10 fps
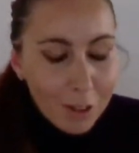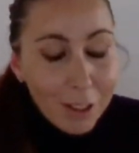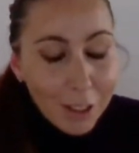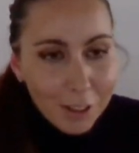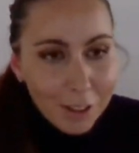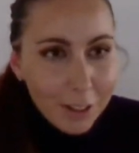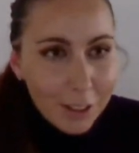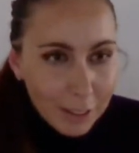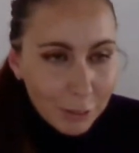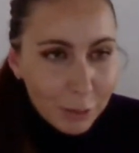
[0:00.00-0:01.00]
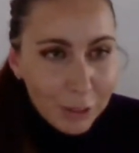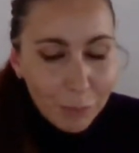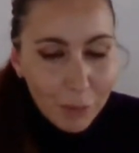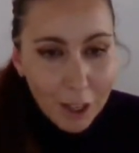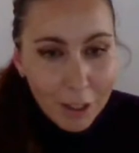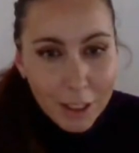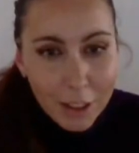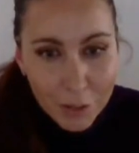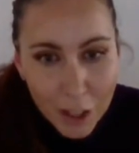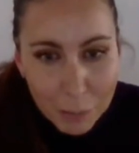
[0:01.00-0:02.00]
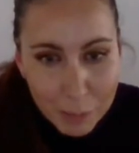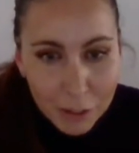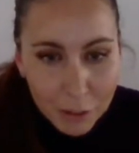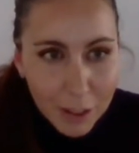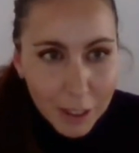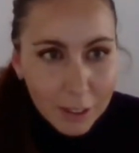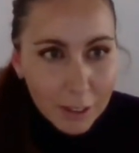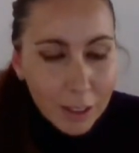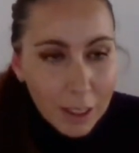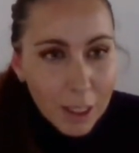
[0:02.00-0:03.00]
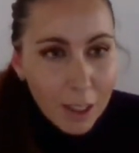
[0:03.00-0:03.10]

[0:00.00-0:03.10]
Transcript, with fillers: near history are the environmental factors.